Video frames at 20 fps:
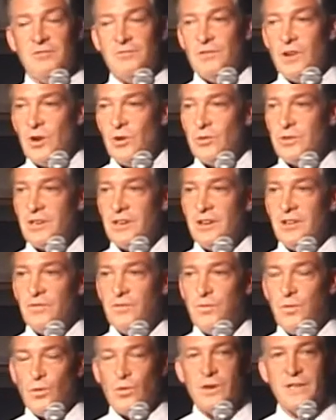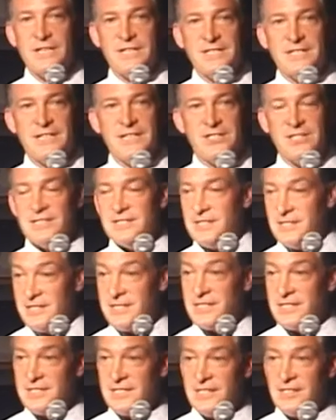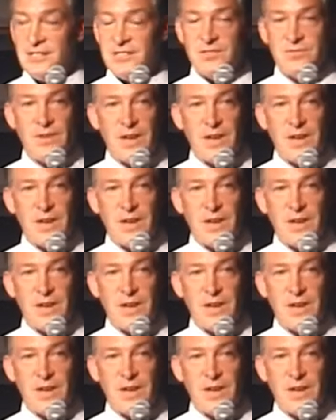wrote 4 decisions in 6 years,